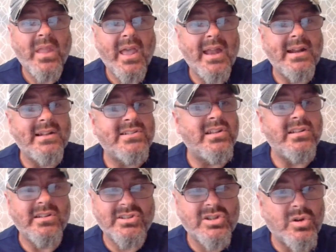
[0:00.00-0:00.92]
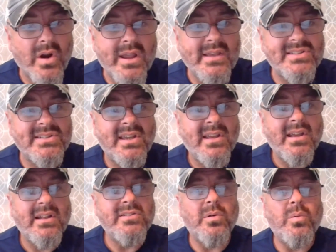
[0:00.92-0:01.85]
And it's a disgrace
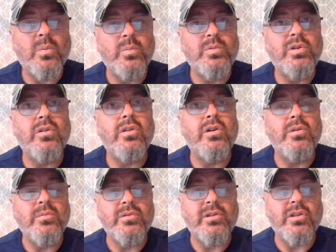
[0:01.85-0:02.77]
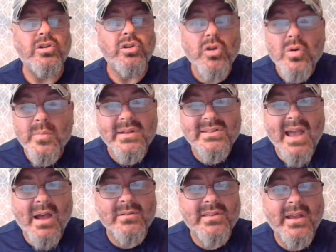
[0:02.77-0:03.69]
to the humans
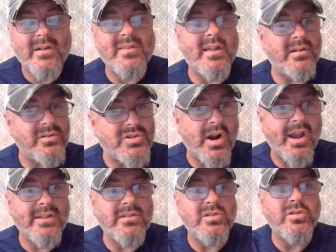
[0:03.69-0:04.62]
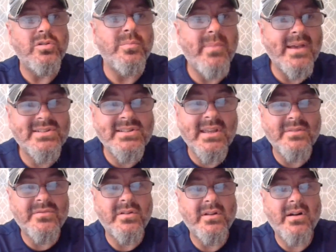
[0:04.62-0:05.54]
out there that are trying to do the best thing
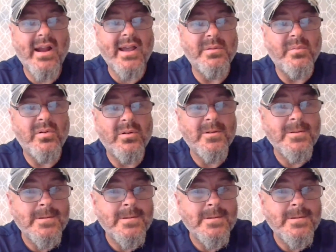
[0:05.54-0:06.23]
for their animal.